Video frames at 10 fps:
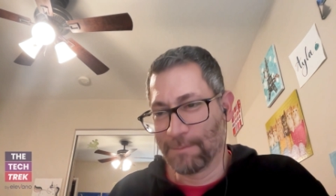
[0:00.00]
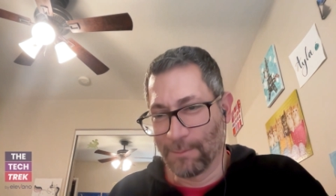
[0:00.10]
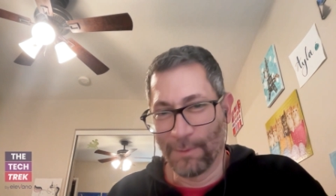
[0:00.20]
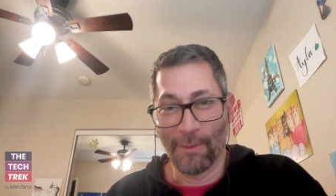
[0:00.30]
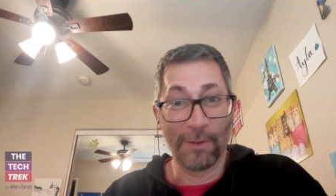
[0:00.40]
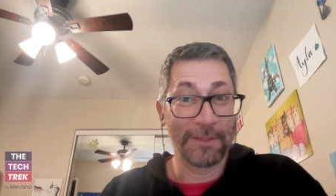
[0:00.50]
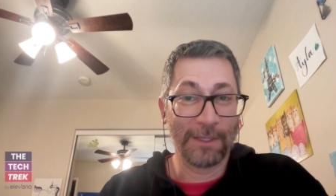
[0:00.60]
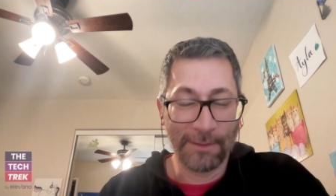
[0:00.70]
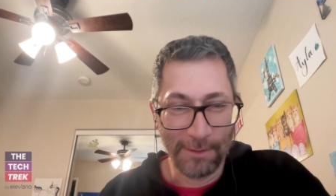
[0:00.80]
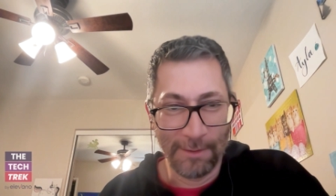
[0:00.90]
we've all
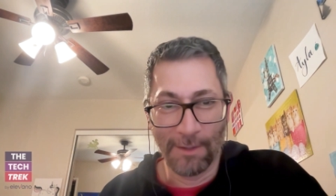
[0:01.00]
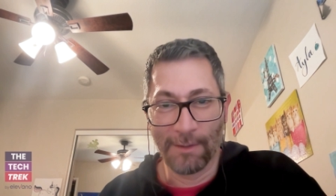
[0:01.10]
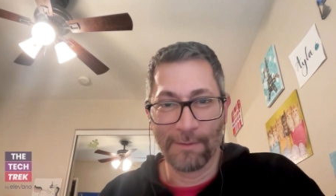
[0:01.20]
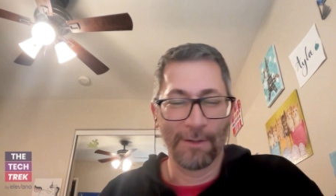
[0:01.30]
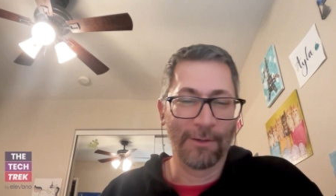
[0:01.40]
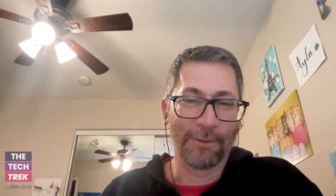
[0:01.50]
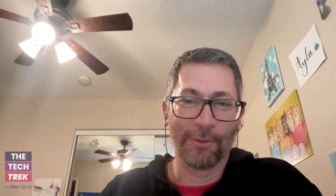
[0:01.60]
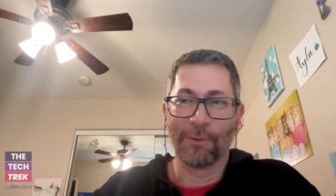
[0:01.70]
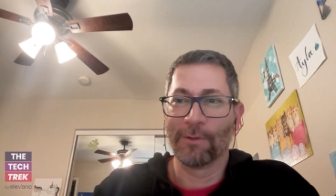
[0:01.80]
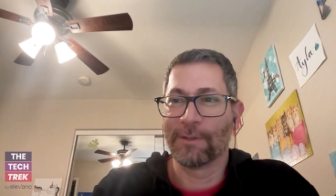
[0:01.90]
centered on
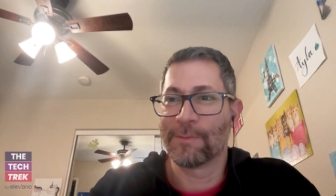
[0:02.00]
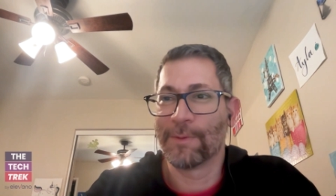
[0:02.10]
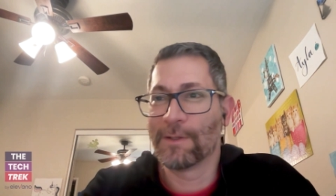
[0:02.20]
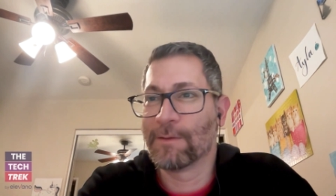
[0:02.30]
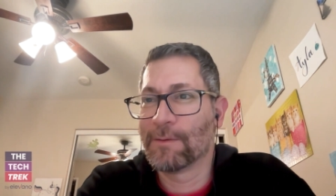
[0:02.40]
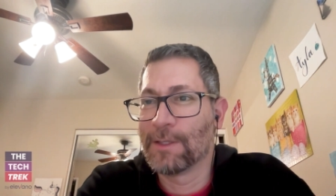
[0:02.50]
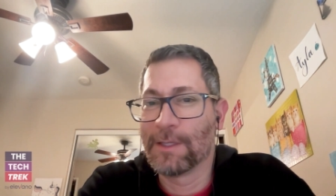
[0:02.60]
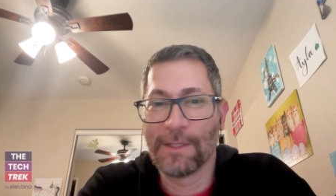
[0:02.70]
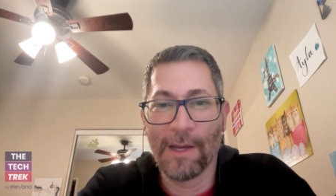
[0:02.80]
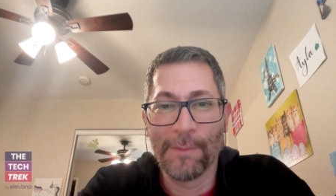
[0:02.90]
Google. It's been the
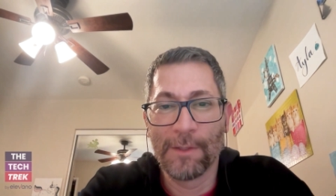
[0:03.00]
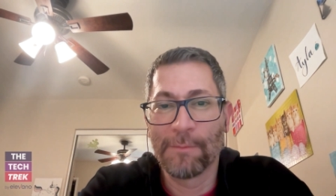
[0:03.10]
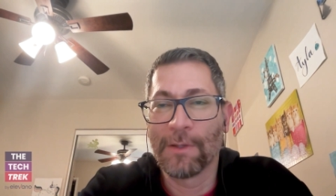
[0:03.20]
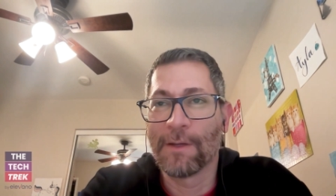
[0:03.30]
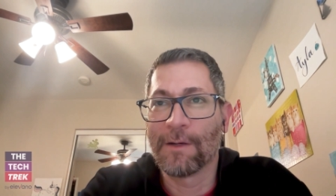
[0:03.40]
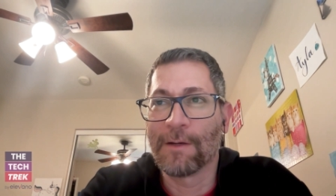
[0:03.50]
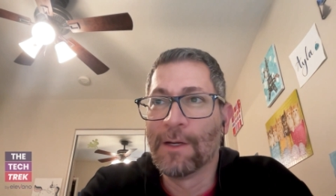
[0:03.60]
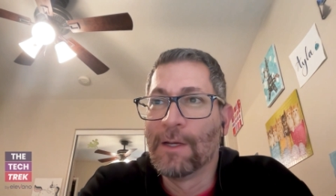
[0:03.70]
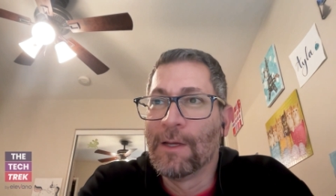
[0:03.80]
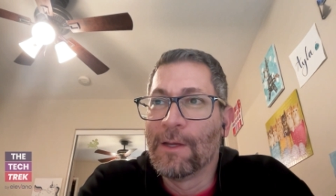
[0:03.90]
dominant player.
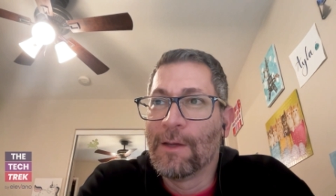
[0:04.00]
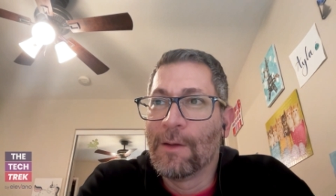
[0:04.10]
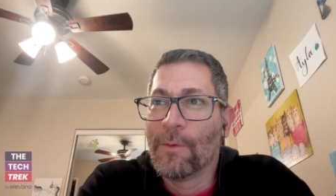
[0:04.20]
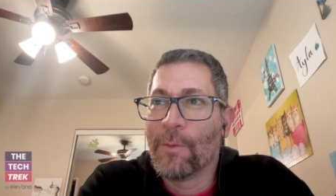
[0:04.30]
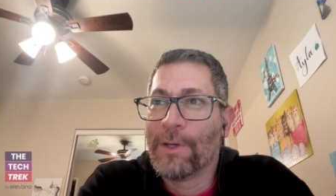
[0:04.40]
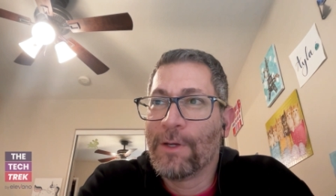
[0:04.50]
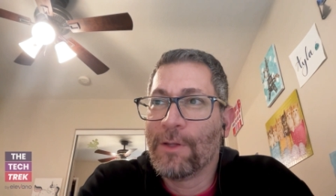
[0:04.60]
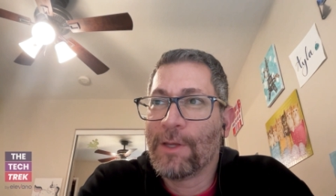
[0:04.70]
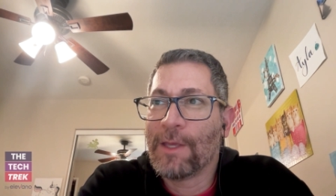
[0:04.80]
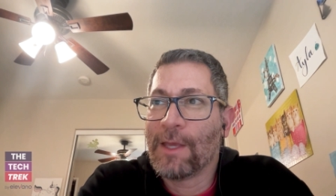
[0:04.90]
When you're
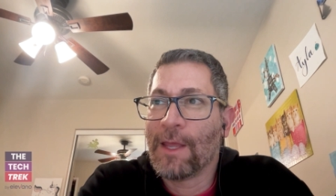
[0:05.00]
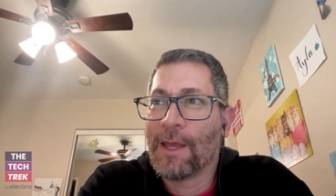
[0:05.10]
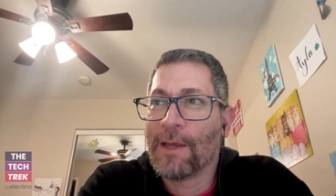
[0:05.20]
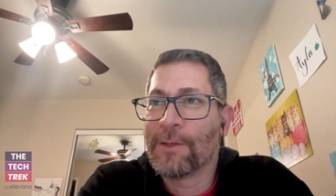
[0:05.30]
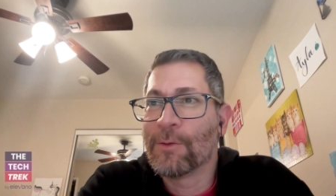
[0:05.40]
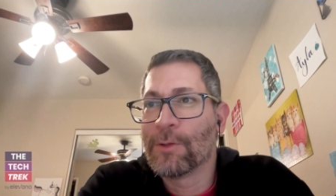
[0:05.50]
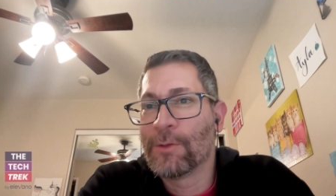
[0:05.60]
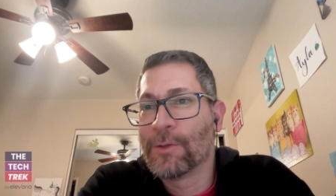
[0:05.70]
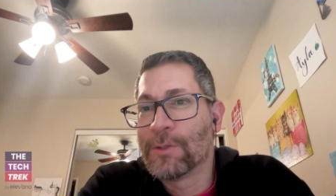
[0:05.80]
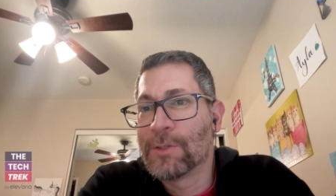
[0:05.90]
looking at AI, you
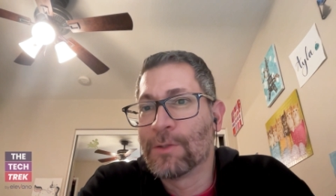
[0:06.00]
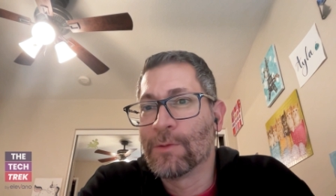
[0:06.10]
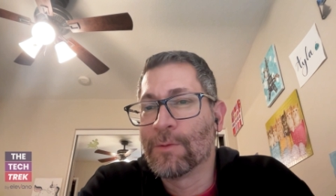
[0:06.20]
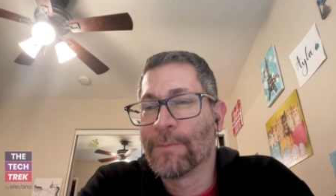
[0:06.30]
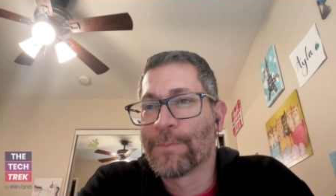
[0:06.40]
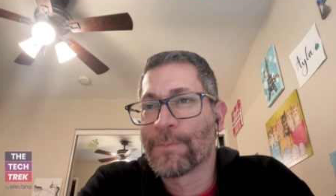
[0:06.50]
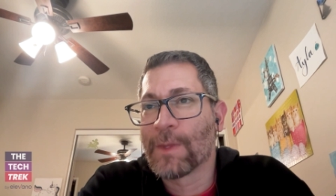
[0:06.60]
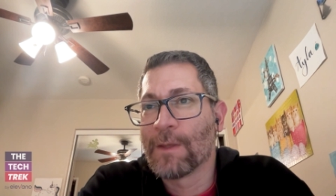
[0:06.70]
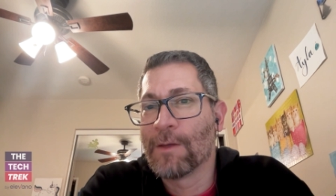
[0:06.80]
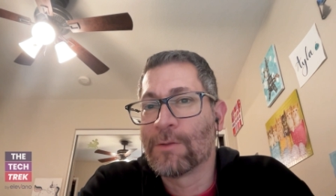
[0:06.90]
alluded to
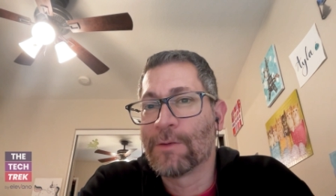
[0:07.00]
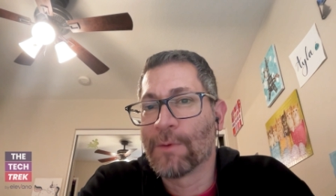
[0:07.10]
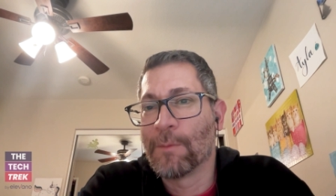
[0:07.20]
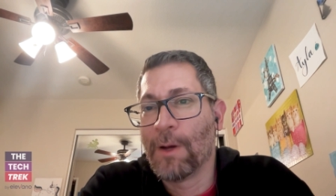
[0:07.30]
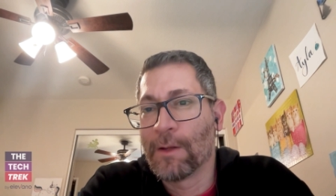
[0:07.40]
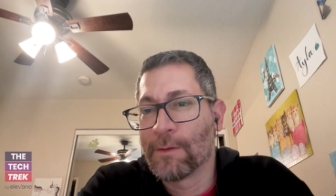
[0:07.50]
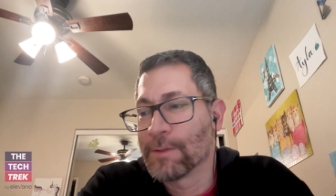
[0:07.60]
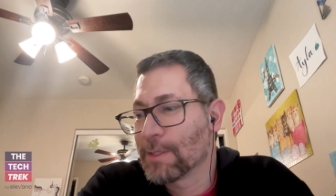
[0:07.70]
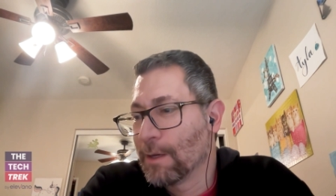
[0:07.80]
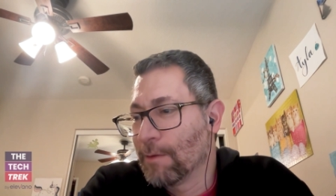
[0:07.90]
different
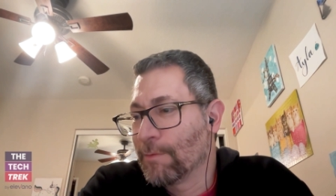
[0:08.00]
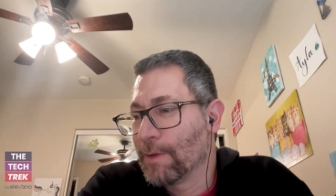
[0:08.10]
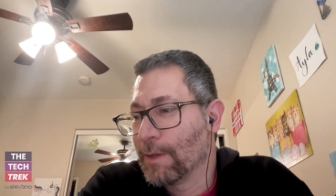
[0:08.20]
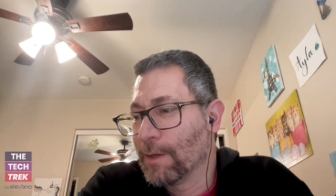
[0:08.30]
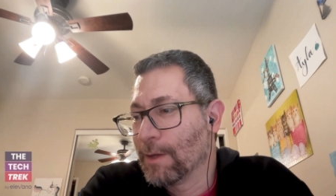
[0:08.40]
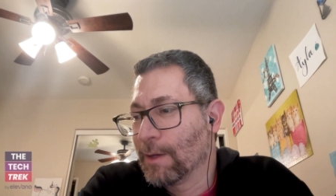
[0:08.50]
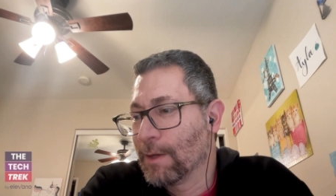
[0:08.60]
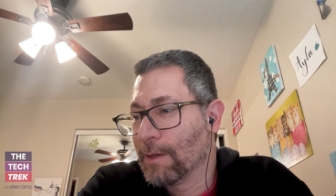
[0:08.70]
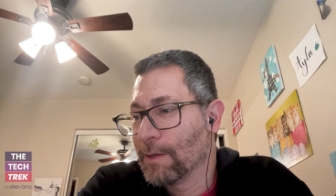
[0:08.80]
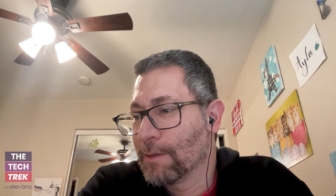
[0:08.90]
models of
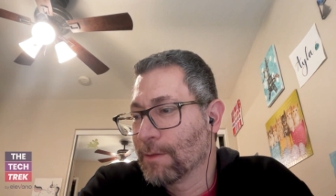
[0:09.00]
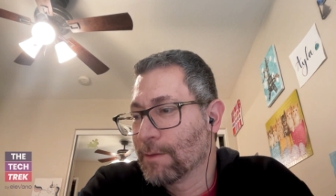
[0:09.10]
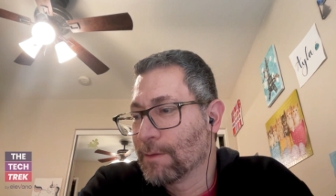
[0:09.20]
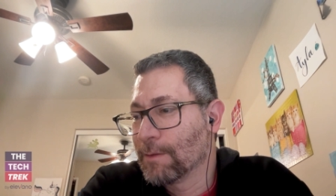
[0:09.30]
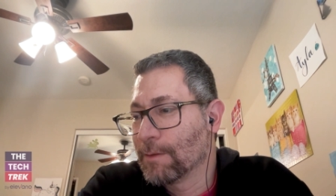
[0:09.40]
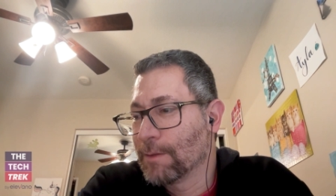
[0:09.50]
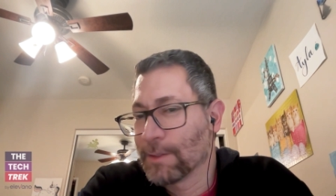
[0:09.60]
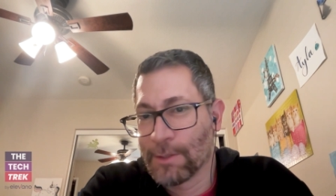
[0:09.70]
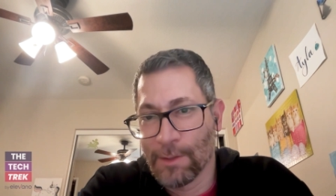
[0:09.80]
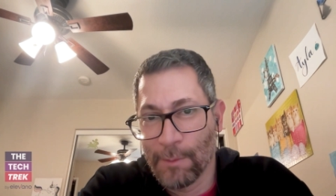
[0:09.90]
AI
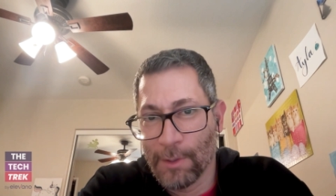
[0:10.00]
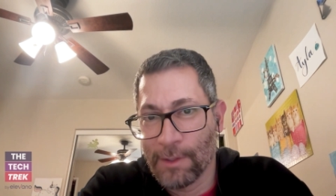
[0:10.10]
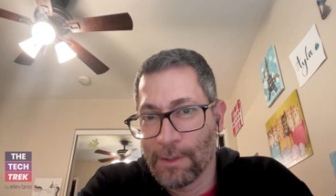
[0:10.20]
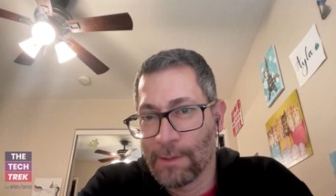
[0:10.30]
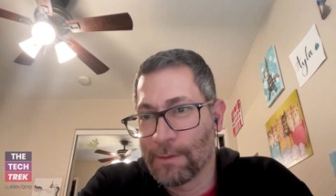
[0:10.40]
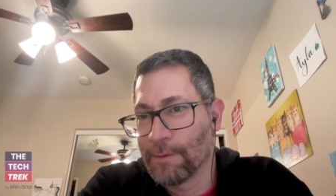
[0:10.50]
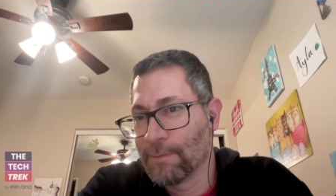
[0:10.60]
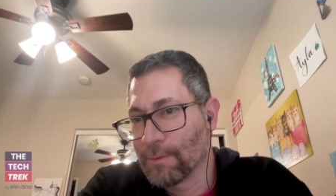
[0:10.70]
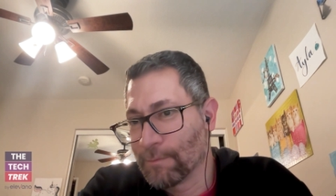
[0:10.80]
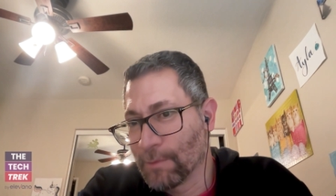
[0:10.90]
that's on the market, the
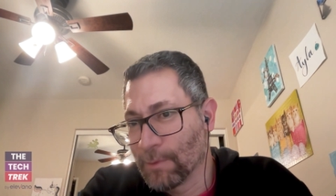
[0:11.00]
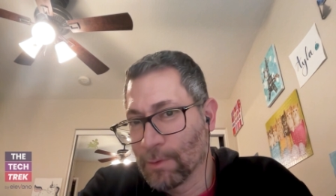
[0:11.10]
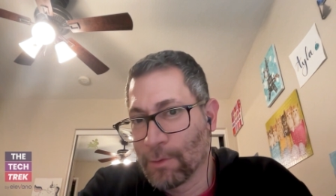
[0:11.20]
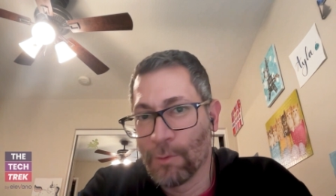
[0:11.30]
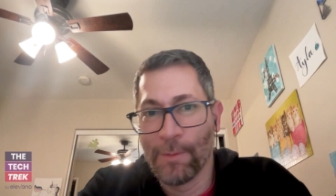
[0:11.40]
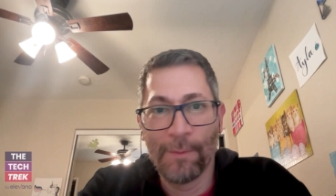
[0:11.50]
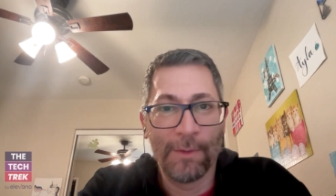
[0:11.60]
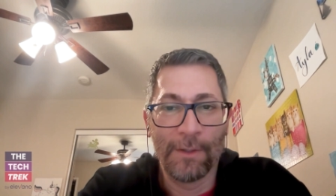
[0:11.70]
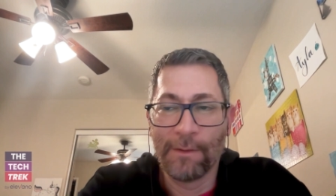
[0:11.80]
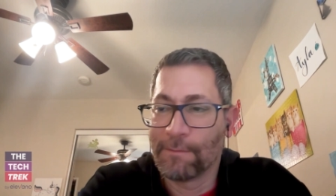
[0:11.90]
vertical.
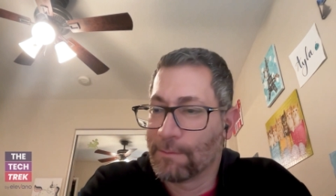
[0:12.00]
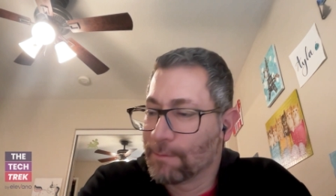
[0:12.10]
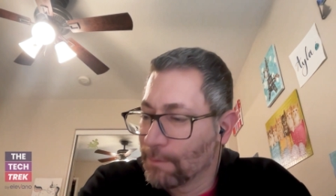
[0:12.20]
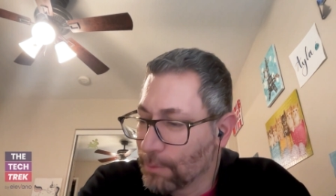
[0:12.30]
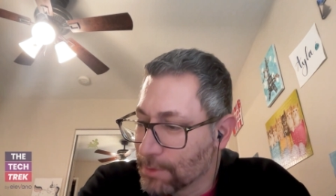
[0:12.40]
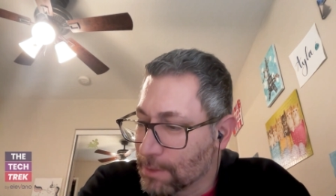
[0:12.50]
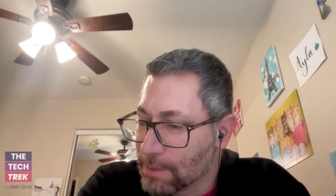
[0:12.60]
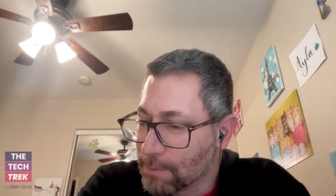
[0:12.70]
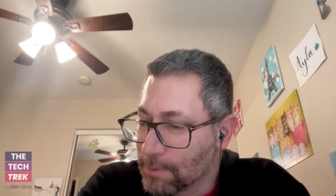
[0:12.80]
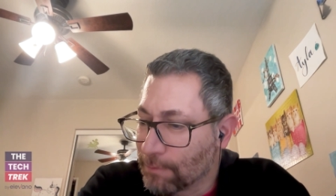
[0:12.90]
Maybe we'll see
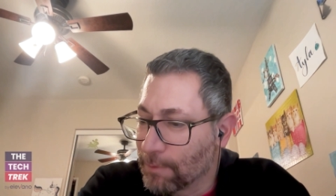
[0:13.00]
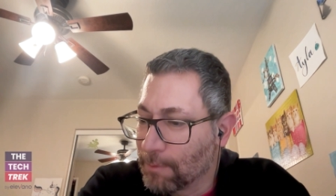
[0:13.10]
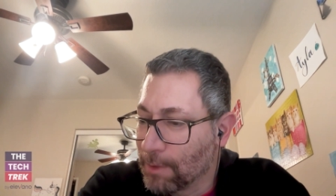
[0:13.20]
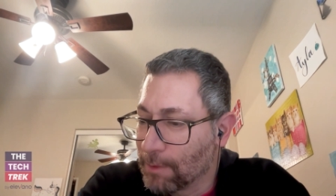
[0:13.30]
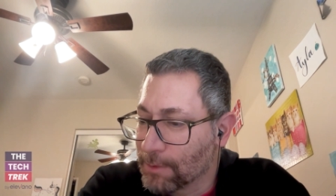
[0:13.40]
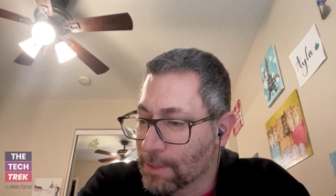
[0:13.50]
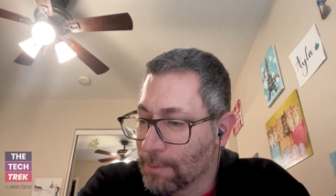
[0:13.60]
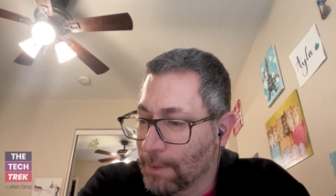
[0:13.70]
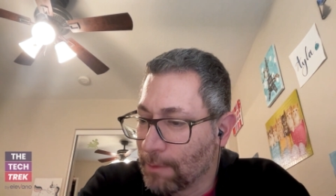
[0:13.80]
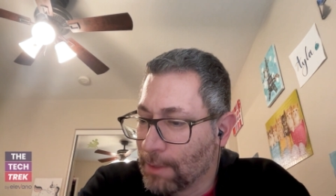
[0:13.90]
some different models
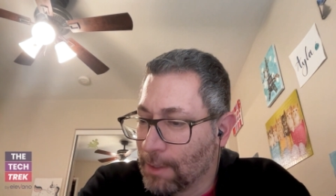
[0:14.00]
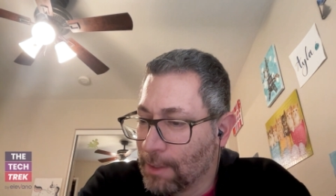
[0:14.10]
come out.